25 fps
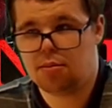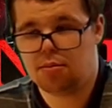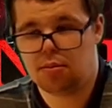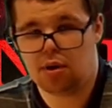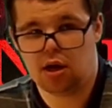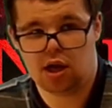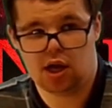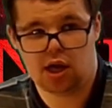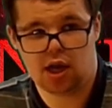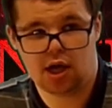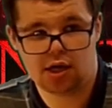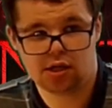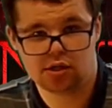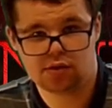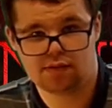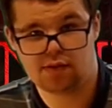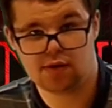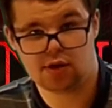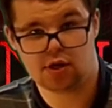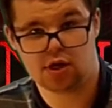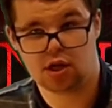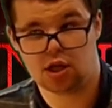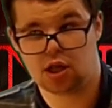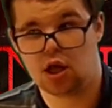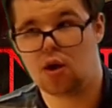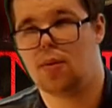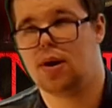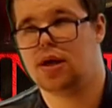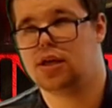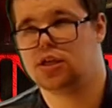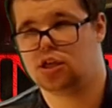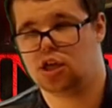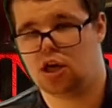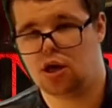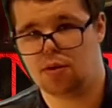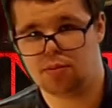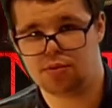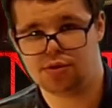my last video that
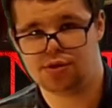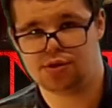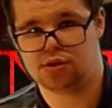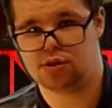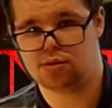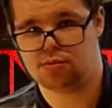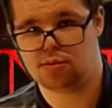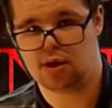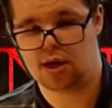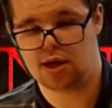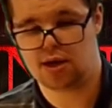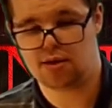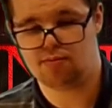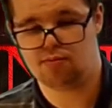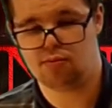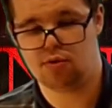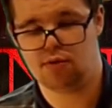went up was my